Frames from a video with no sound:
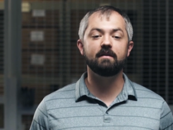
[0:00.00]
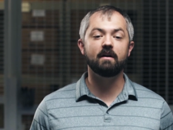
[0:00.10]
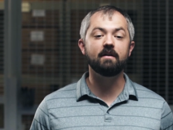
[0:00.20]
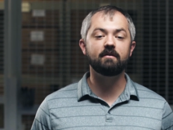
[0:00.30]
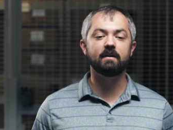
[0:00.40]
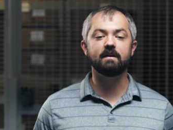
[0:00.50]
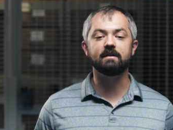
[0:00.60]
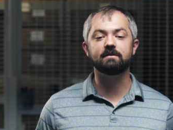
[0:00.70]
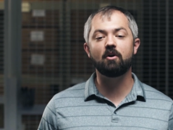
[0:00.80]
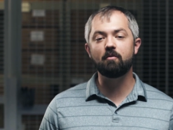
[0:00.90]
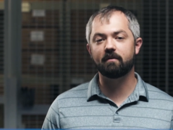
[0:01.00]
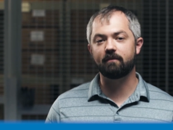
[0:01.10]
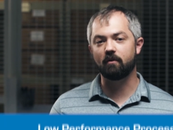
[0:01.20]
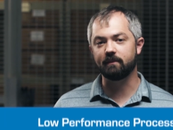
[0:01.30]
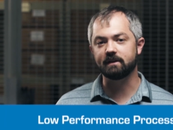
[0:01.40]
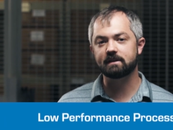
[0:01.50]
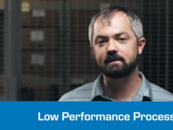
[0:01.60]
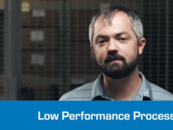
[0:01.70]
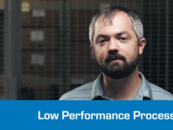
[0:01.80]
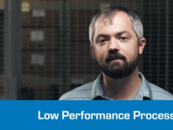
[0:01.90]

On the other end is low performance.